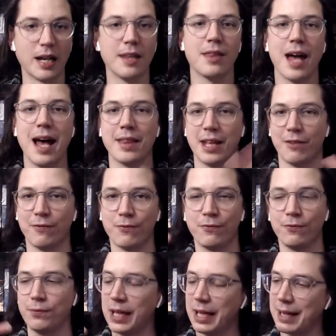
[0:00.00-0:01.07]
in that,
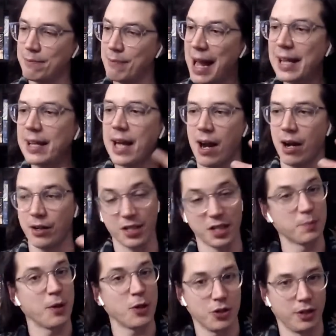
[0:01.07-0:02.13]
the main characters,
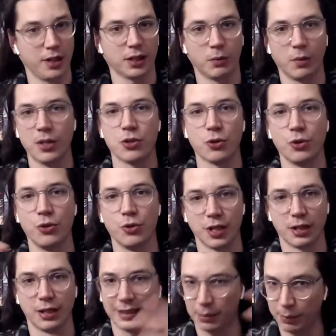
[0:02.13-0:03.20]
especially like the ones you're using,
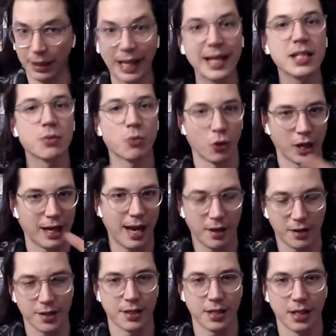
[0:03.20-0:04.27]
like the Planeswalker
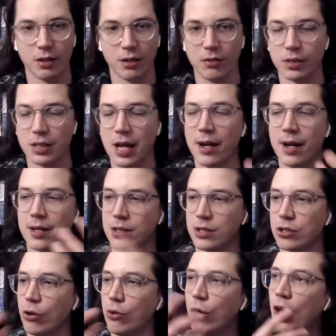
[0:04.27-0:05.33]
characters that you use nowadays, are
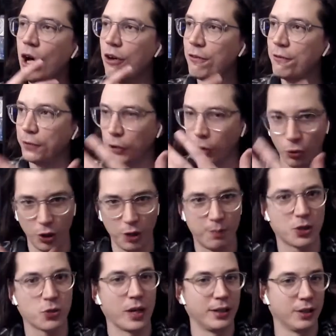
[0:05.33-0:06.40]
so fluid
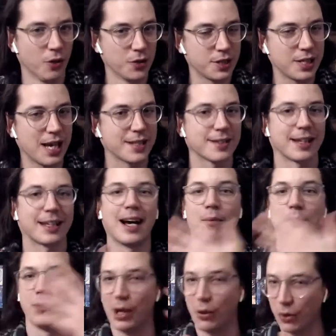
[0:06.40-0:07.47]
between those sets. Like
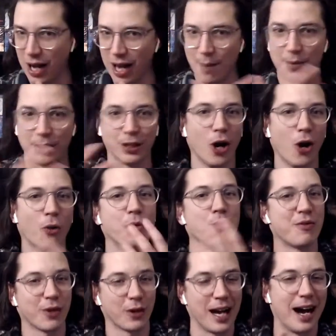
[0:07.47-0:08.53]
they'll come and go. It would be
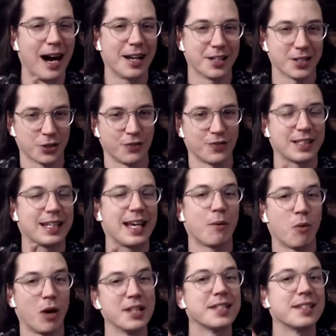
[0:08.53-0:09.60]
very hard to sort of get
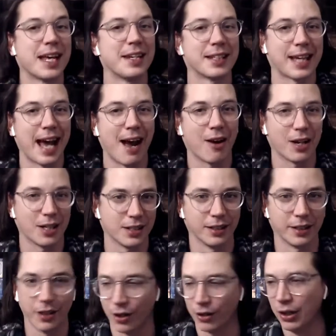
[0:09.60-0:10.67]
one center character.
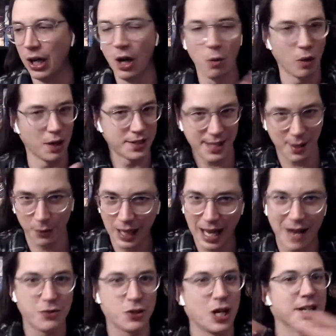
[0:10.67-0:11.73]
One set will
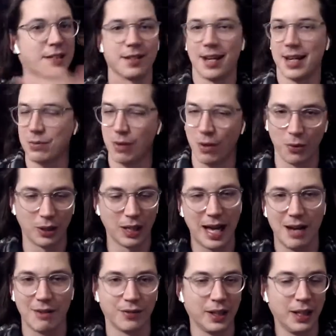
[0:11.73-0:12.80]
have Jace, the next one will
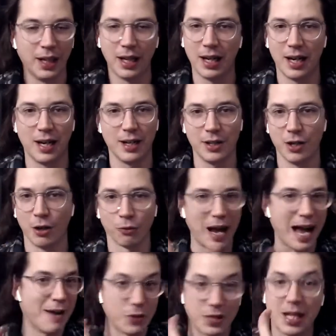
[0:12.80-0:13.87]
have
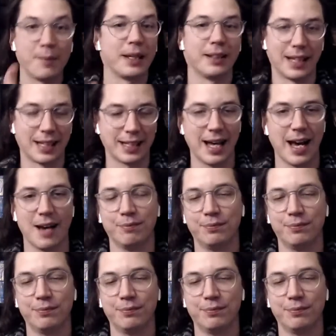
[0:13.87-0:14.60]
Rav or something like that.